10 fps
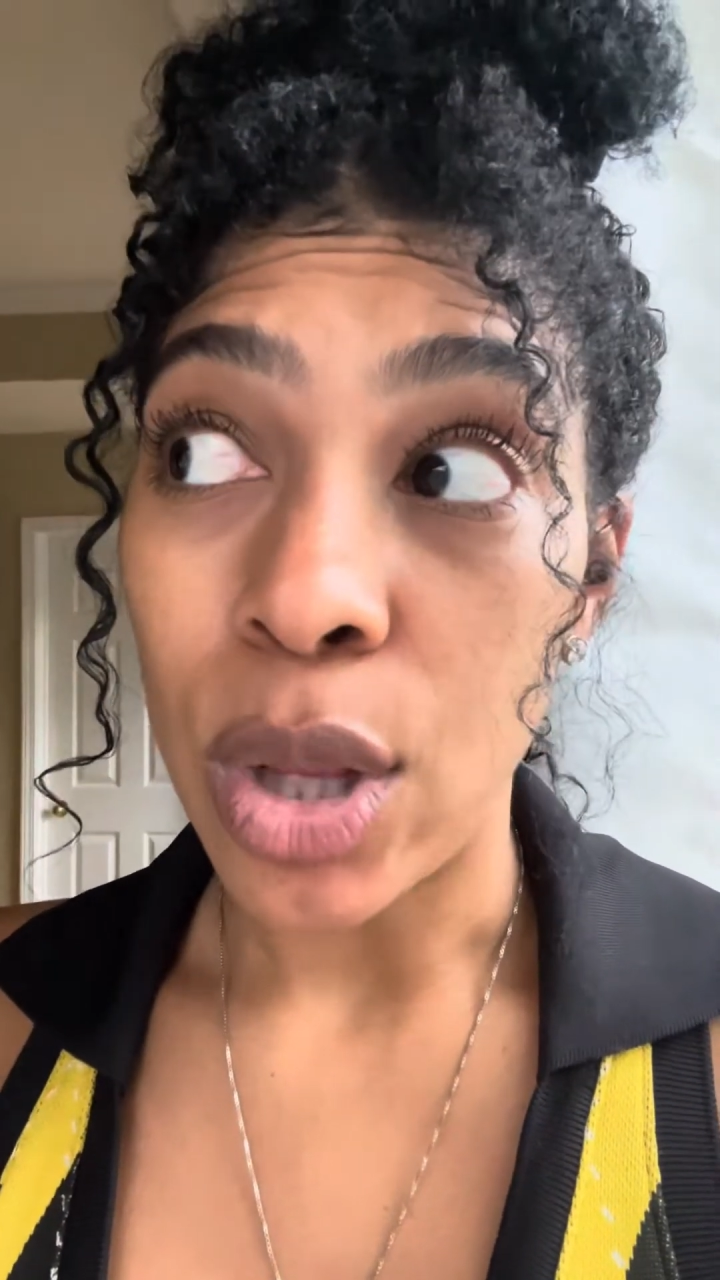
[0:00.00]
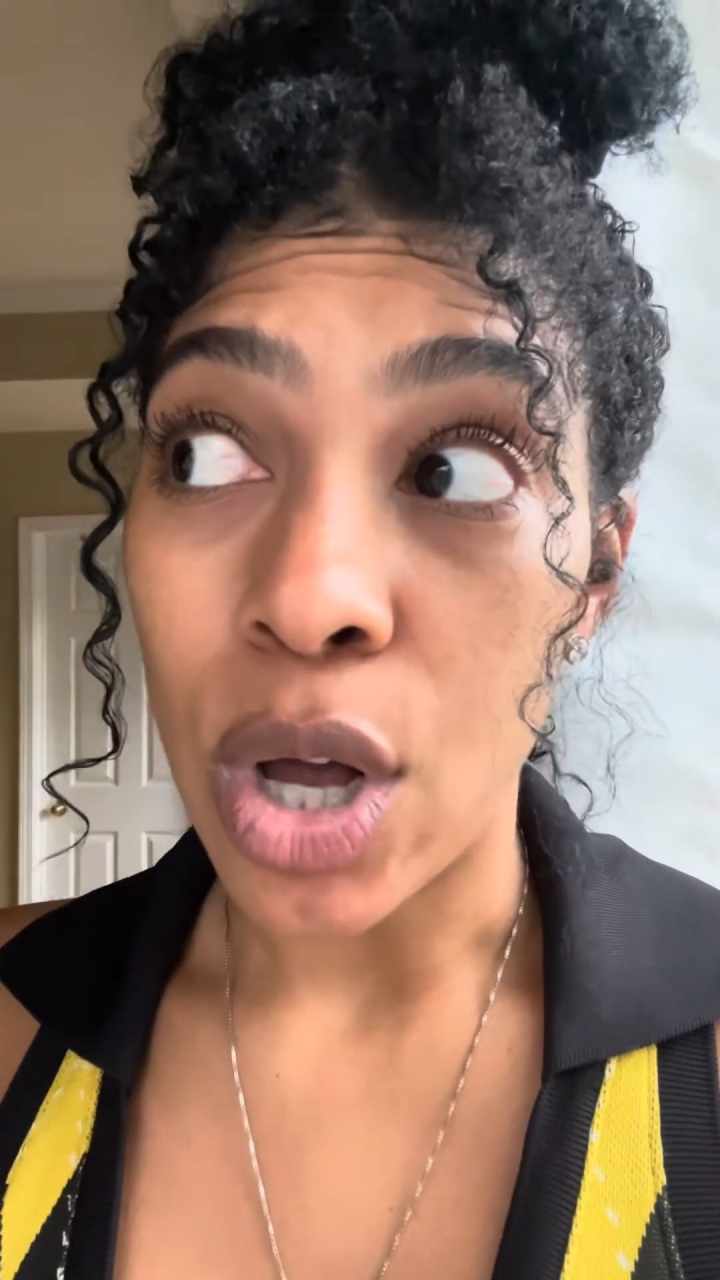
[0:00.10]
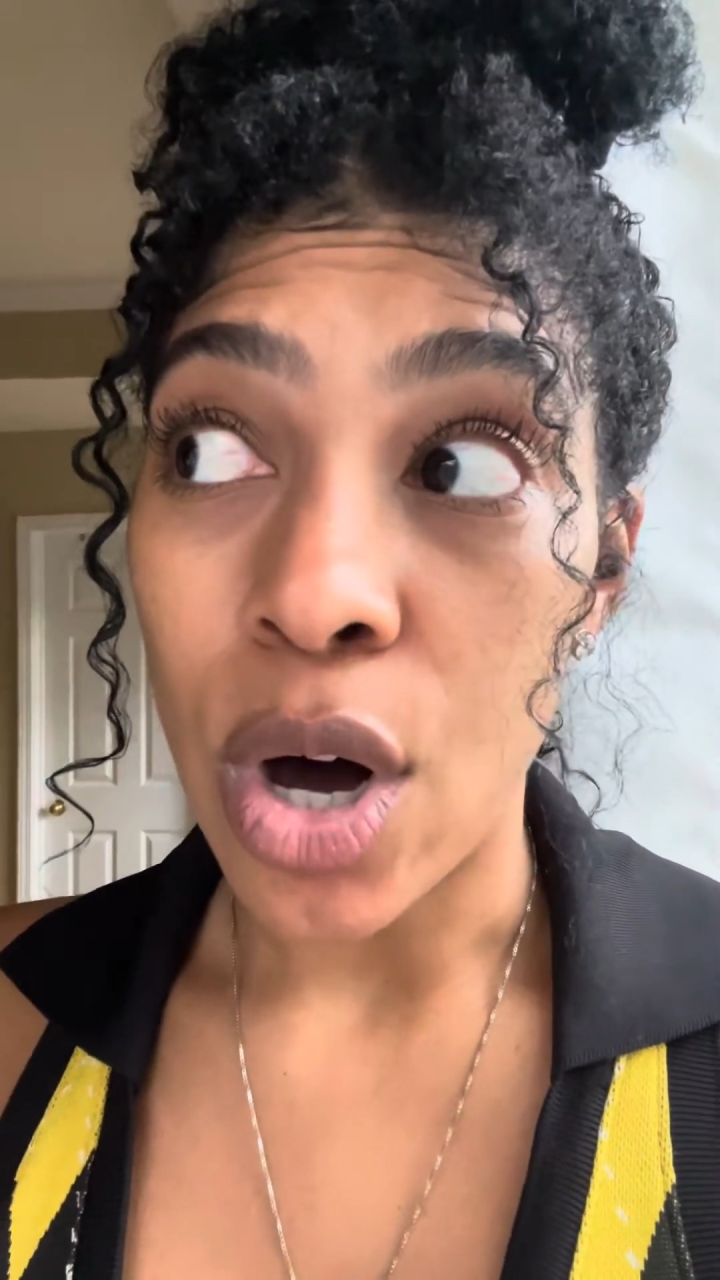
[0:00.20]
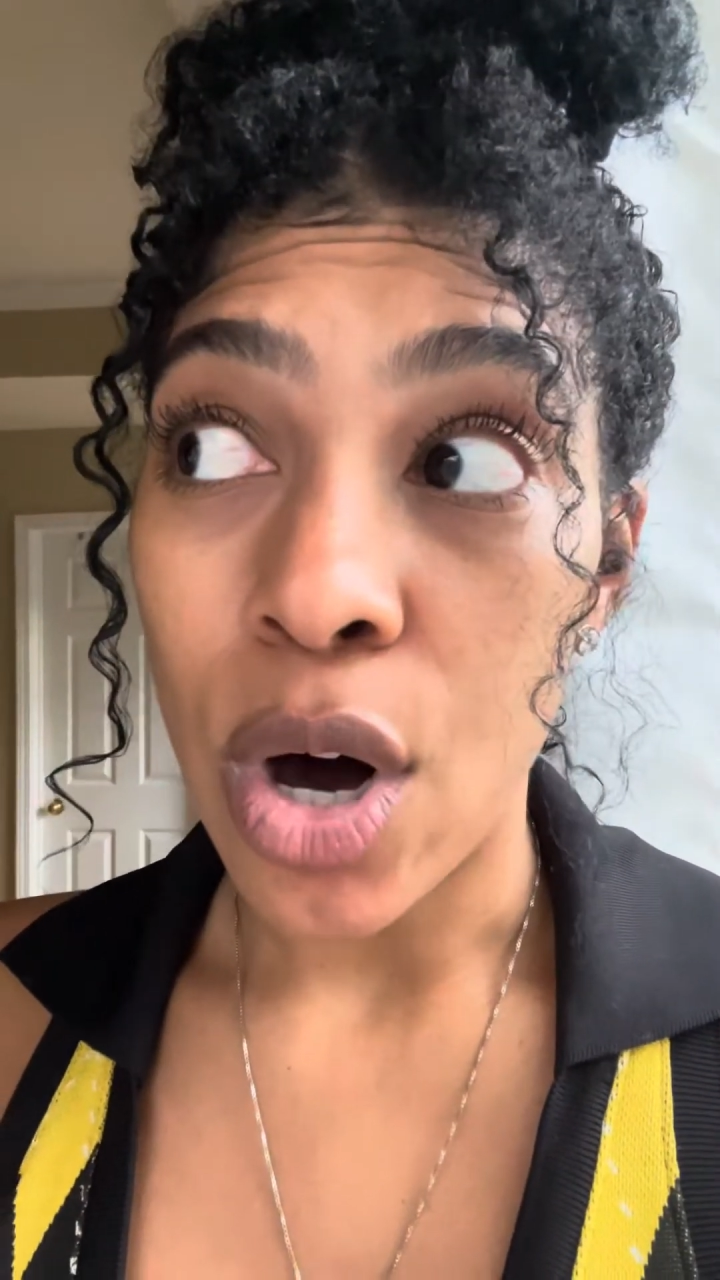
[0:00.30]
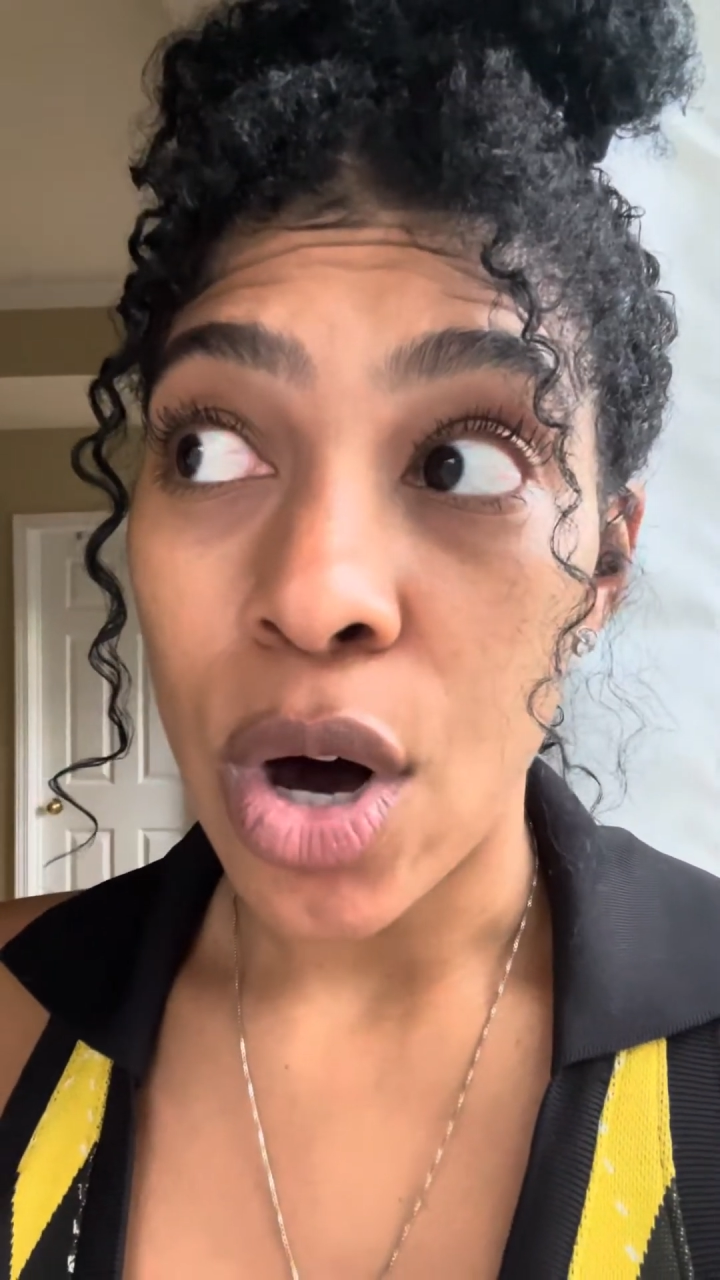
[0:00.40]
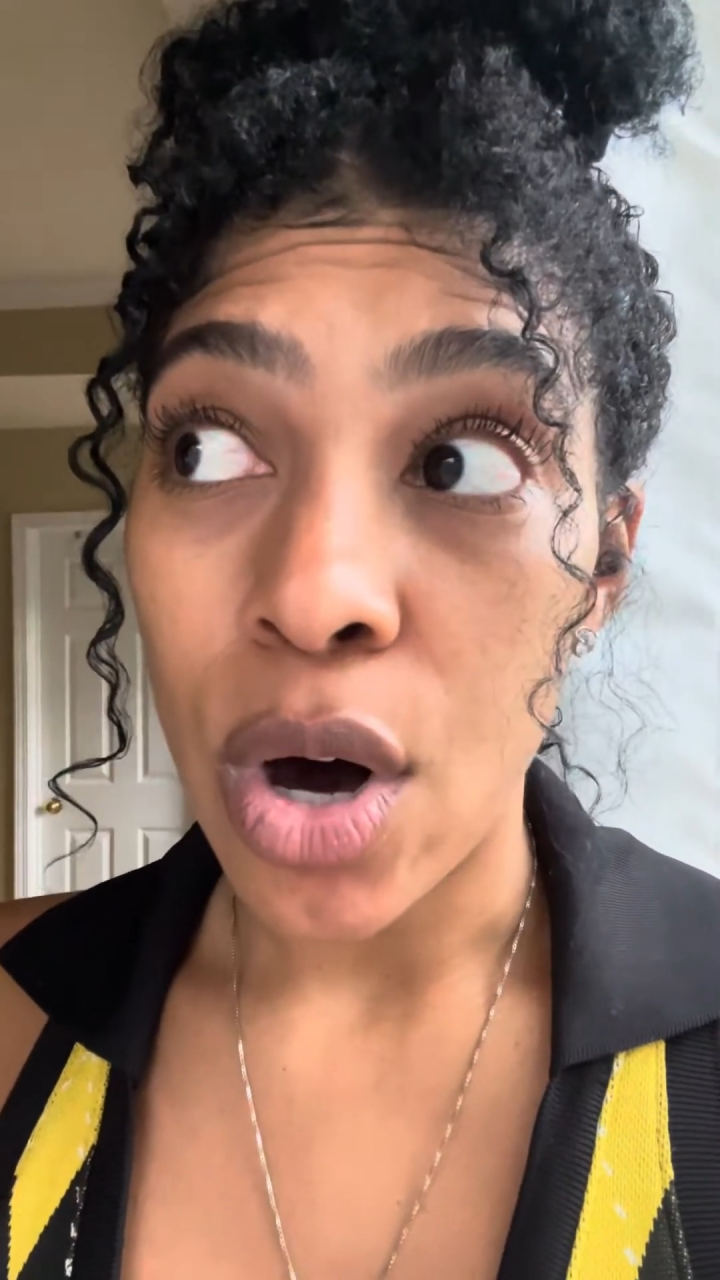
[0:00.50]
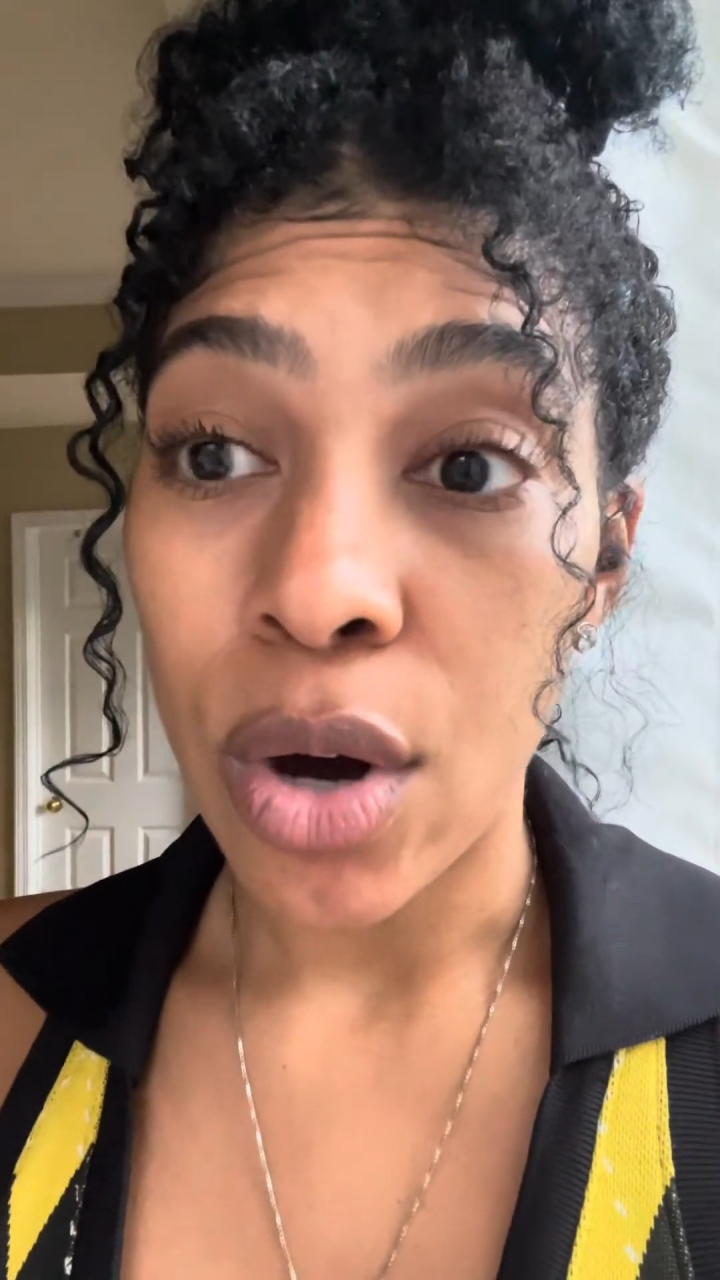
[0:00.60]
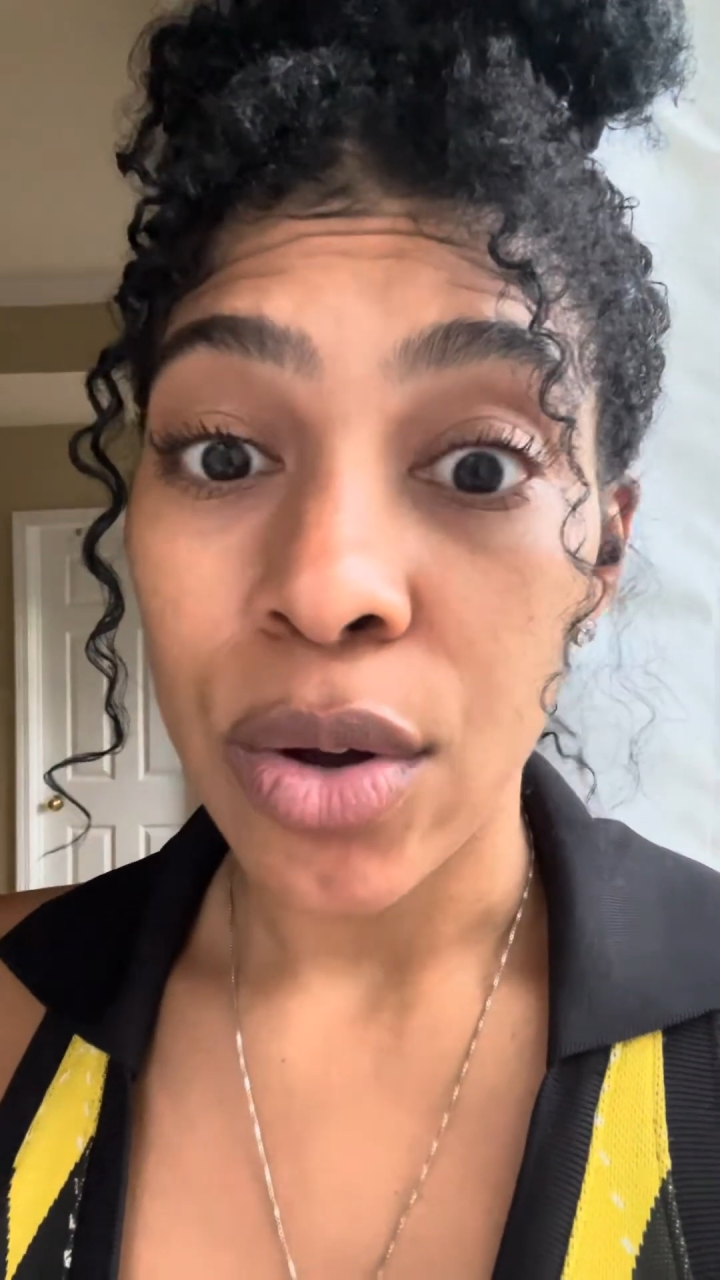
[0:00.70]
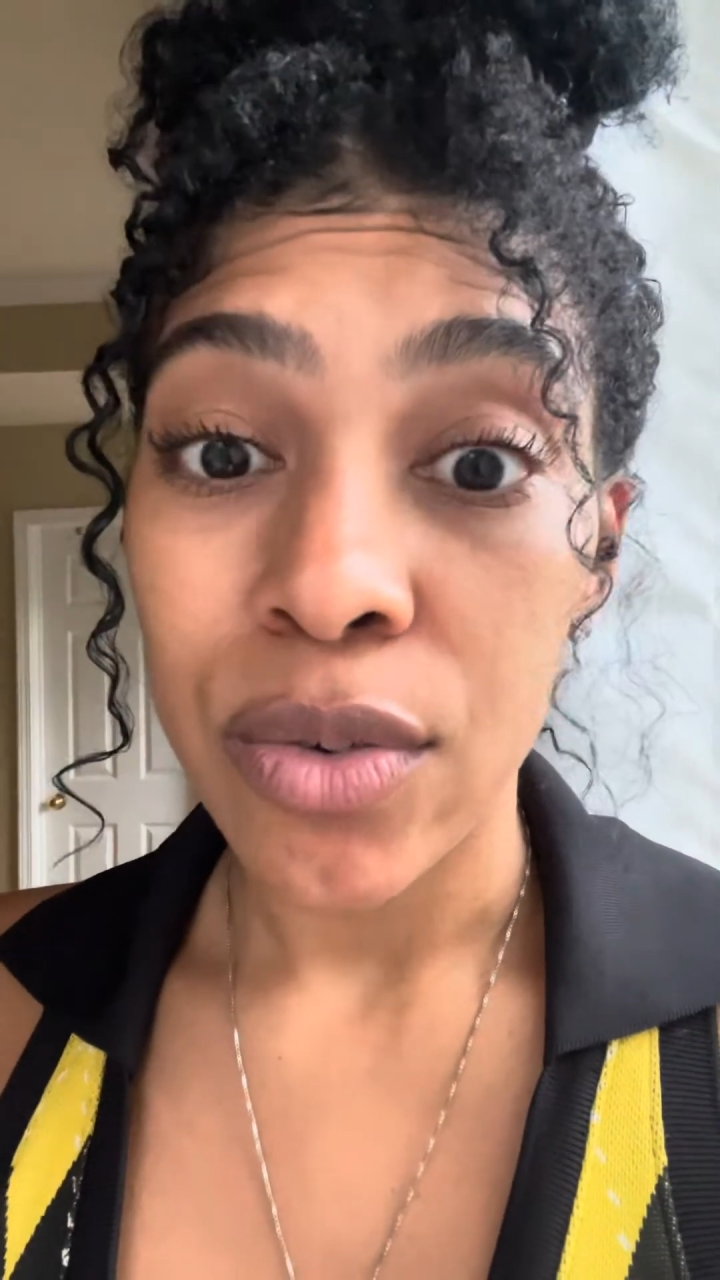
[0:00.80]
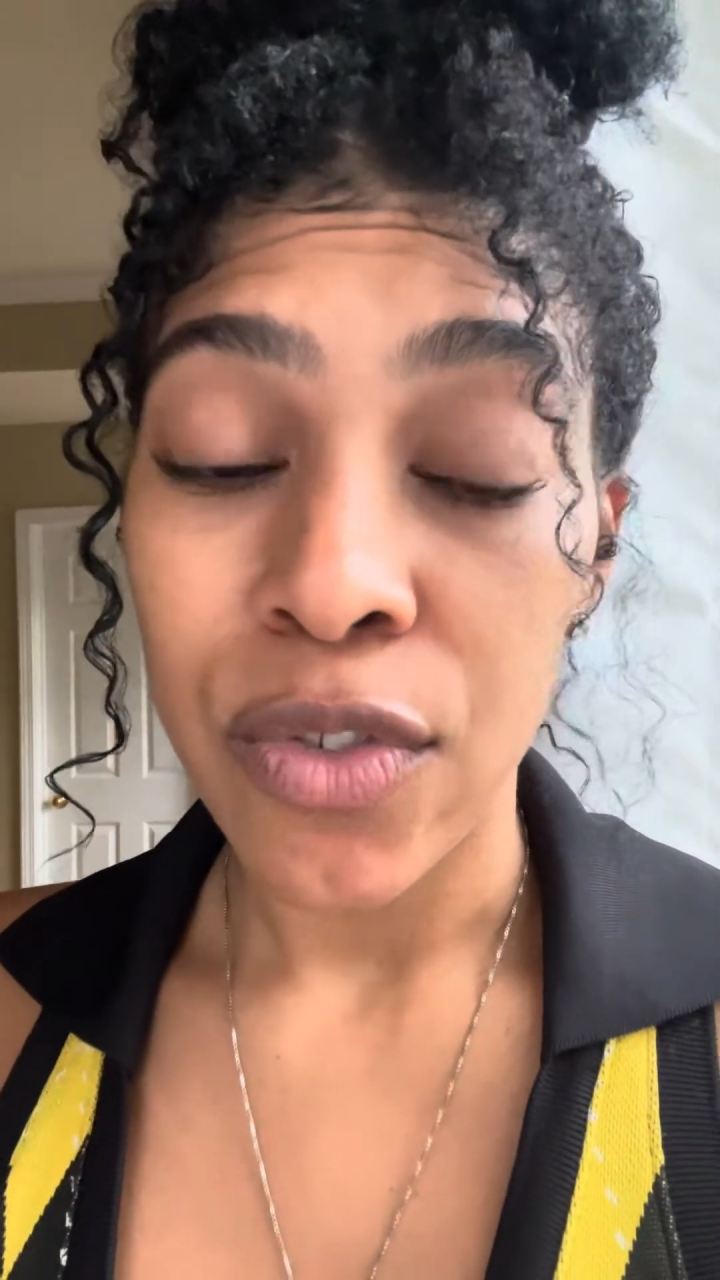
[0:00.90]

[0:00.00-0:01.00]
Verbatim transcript: long,